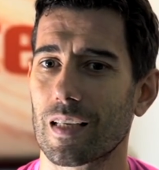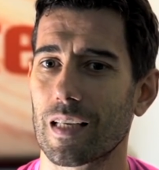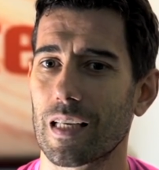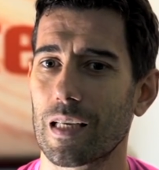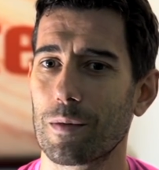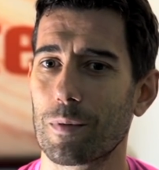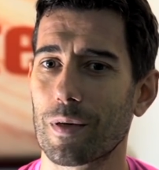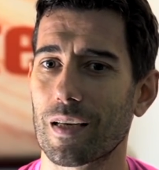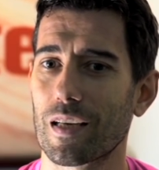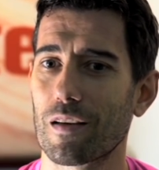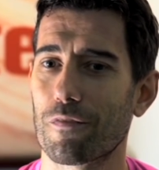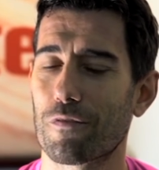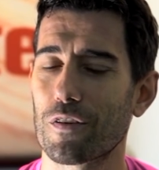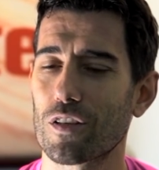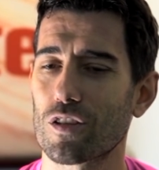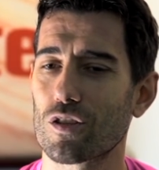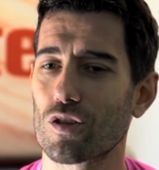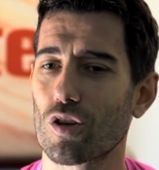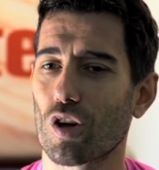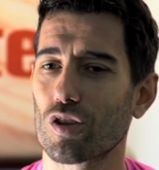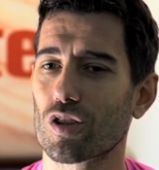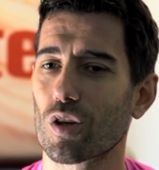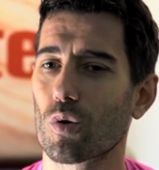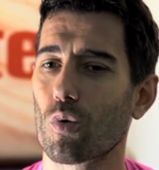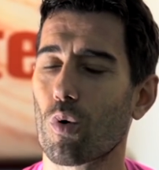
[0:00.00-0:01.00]
even if it's
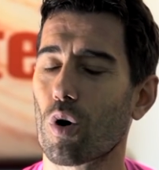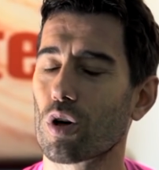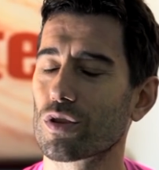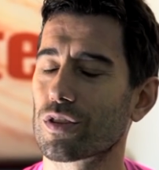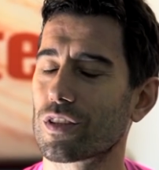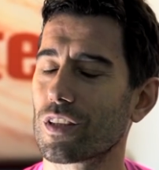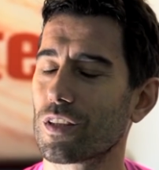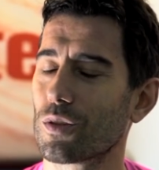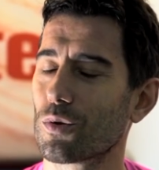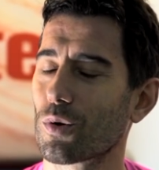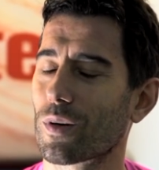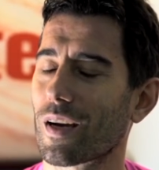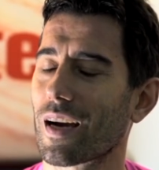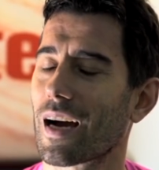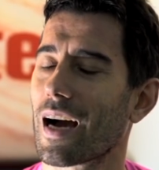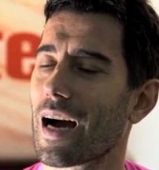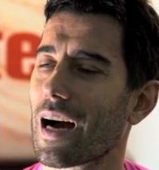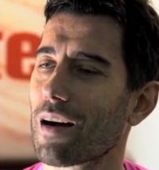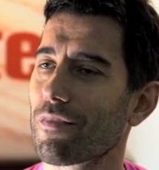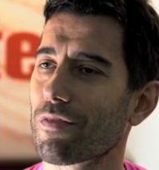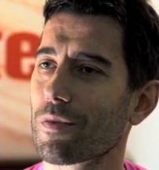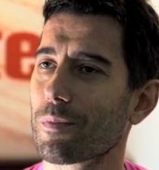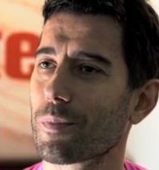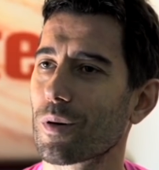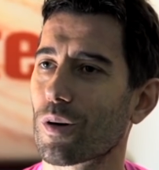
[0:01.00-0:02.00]
not the worst thing you can
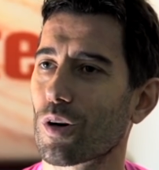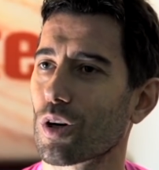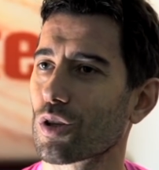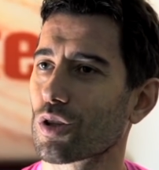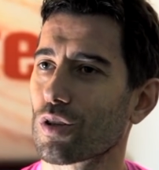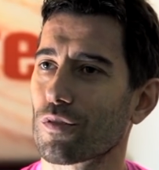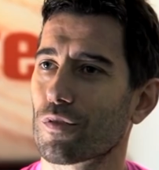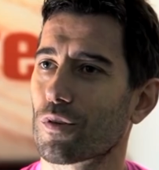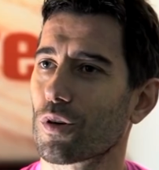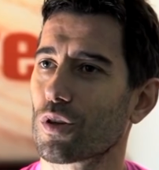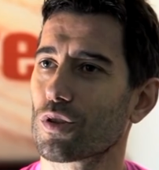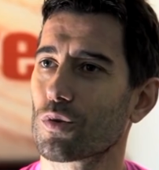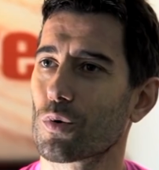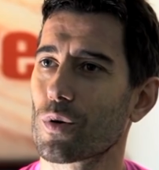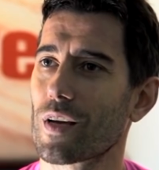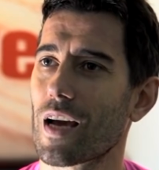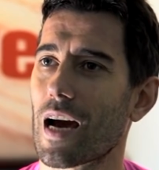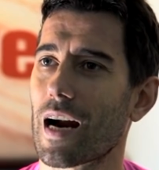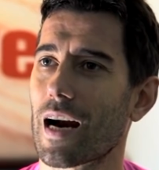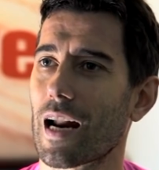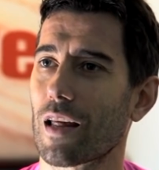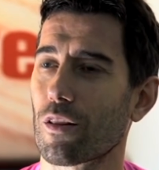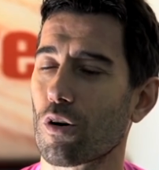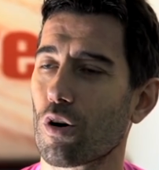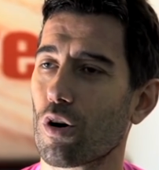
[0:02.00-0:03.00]
have, because of course we
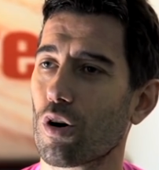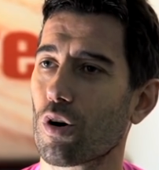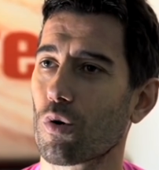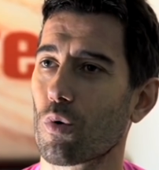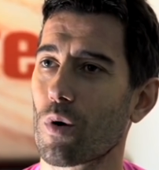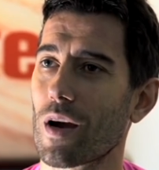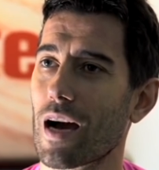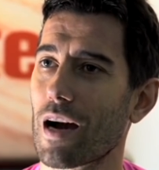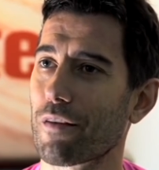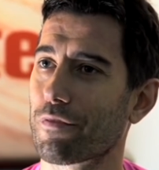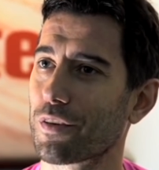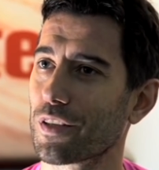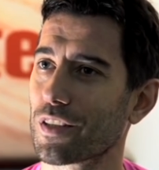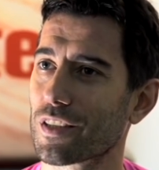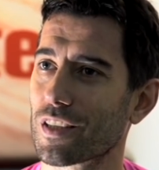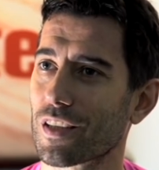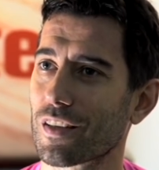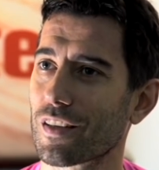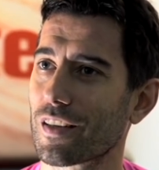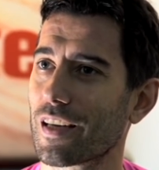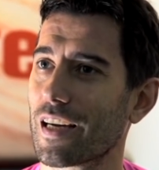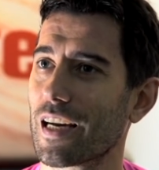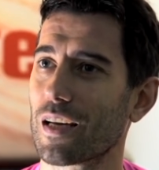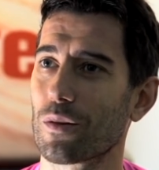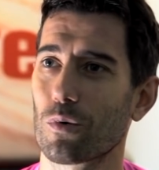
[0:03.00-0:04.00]
are at home, we have
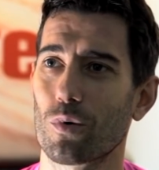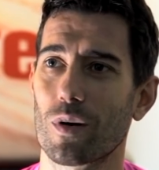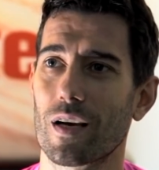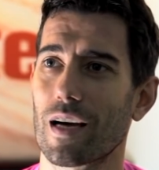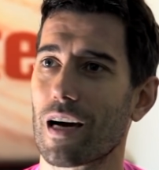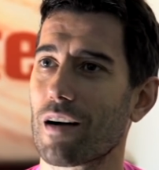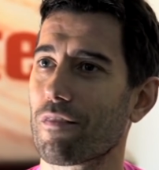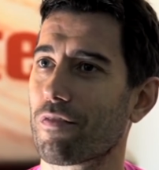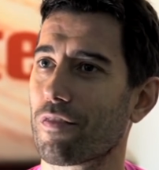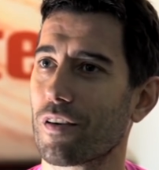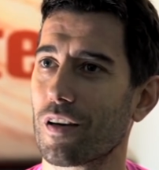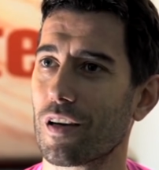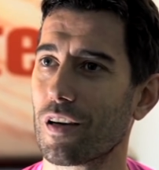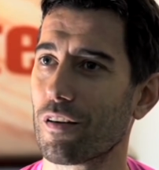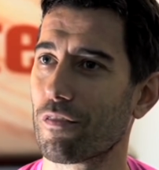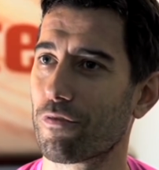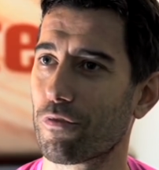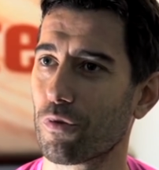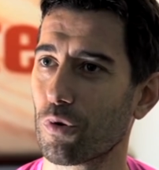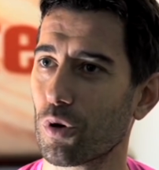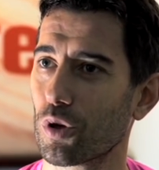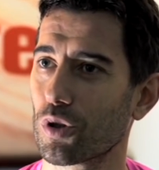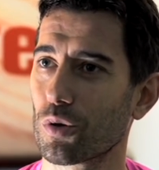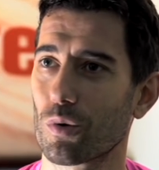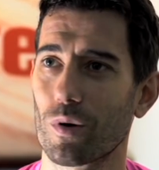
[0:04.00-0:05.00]
internet, we have
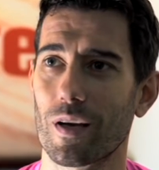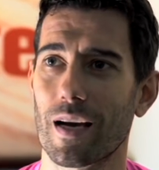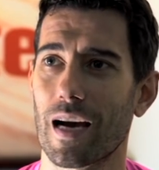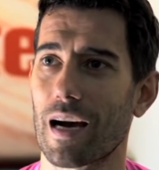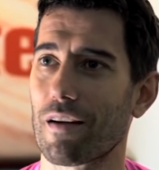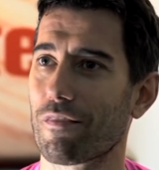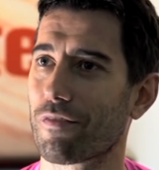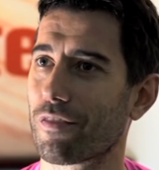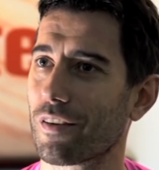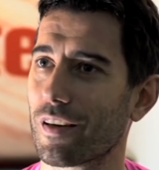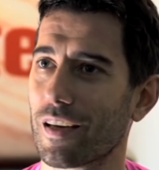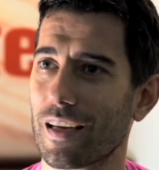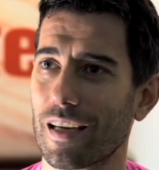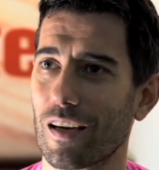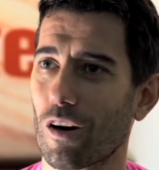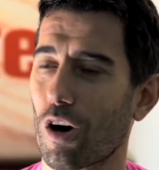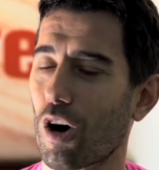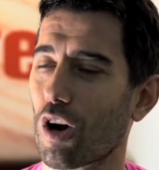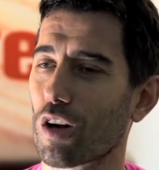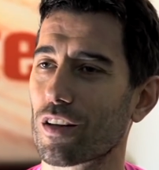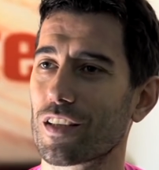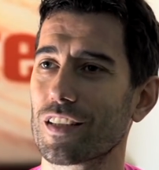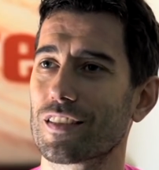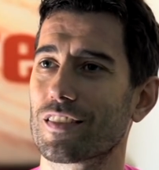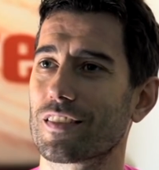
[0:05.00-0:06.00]
food, we have
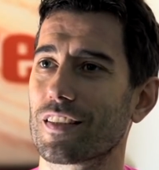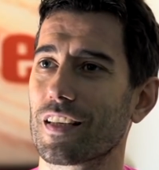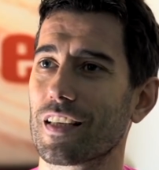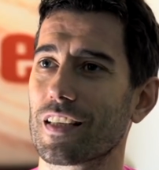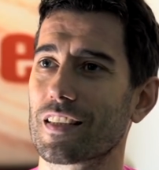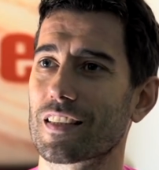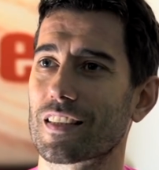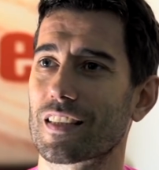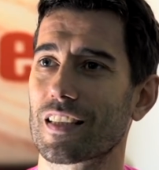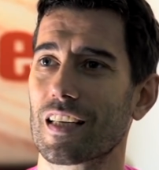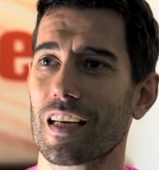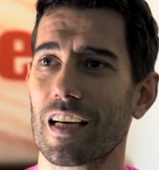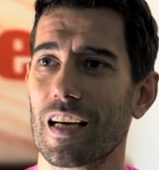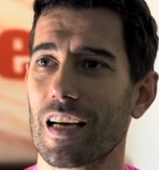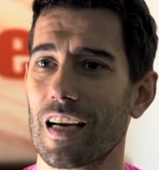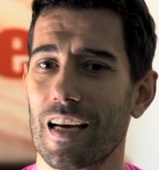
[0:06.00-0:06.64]
all these things.